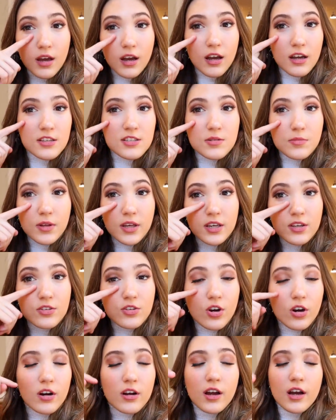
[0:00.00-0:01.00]
I got some like
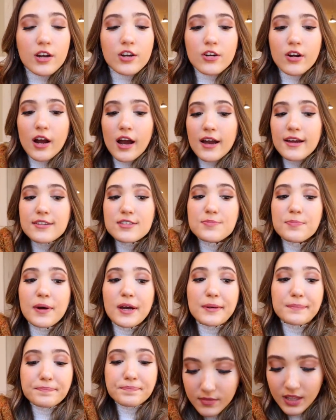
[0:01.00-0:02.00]
dark under eyes, but